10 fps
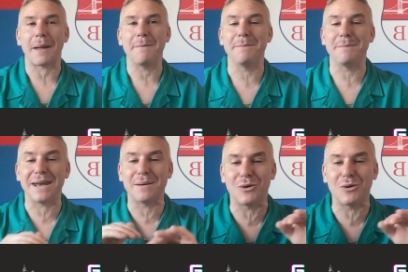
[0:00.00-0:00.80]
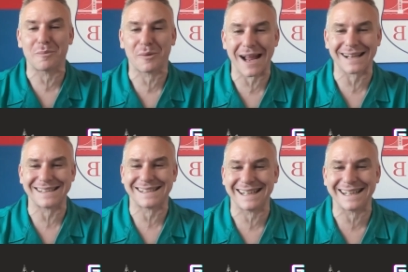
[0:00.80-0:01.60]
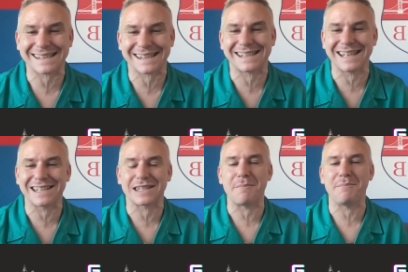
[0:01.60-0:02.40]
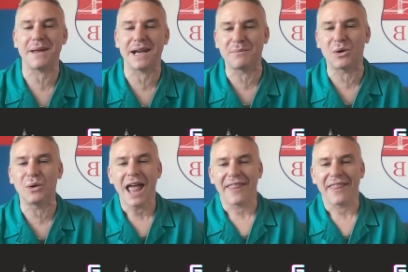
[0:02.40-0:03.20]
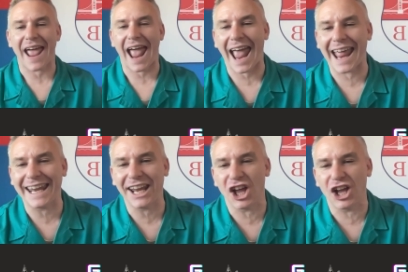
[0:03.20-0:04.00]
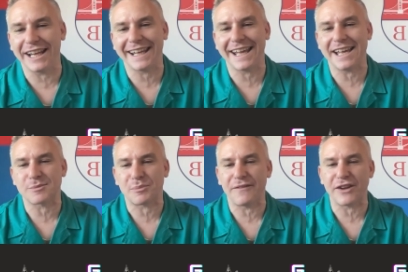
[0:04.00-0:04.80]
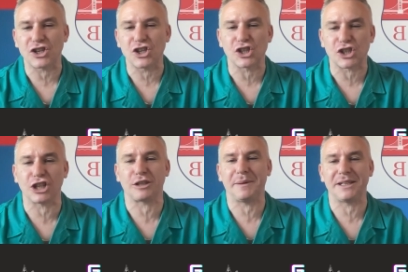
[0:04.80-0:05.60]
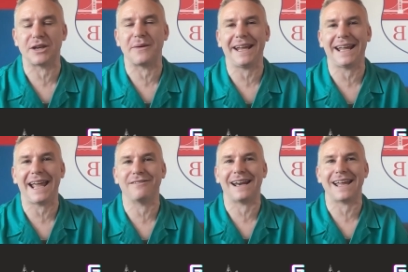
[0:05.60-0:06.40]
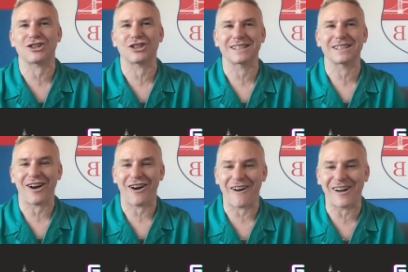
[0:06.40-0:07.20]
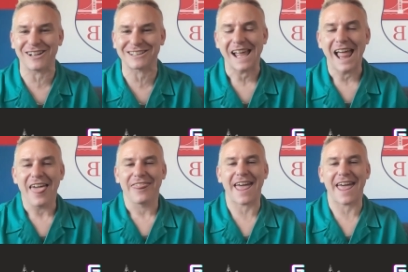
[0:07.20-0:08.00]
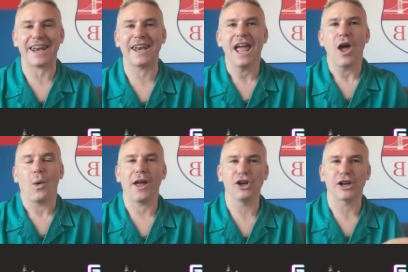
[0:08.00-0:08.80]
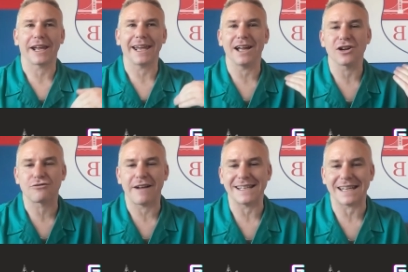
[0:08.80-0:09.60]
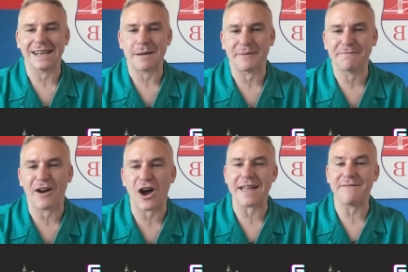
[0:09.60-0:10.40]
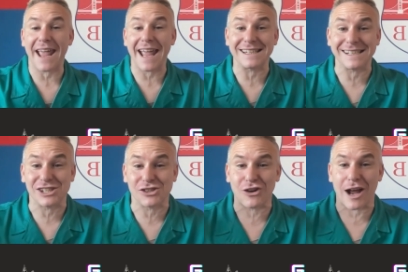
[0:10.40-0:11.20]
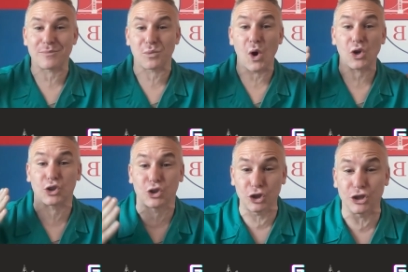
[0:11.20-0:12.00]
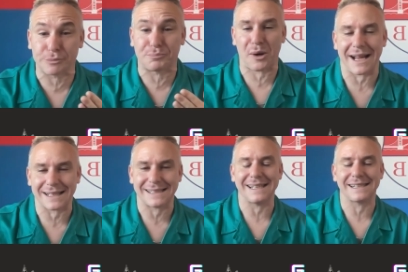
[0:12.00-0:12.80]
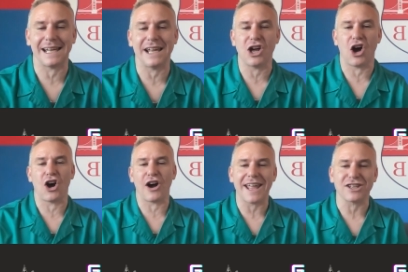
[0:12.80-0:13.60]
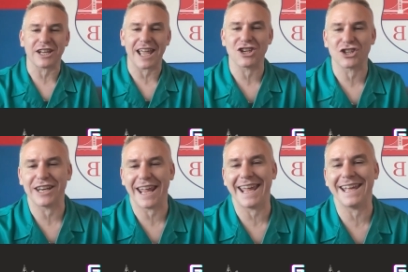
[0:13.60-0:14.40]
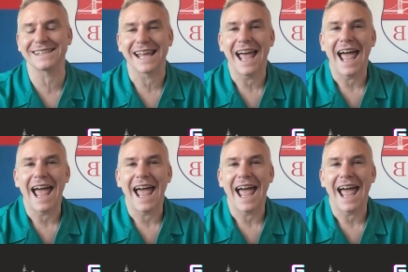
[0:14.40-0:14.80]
minimal practice is. This is the minimal that any early years provision should be doing in relation to art. Then looking at grading number 5, it describes what good practice in art education is,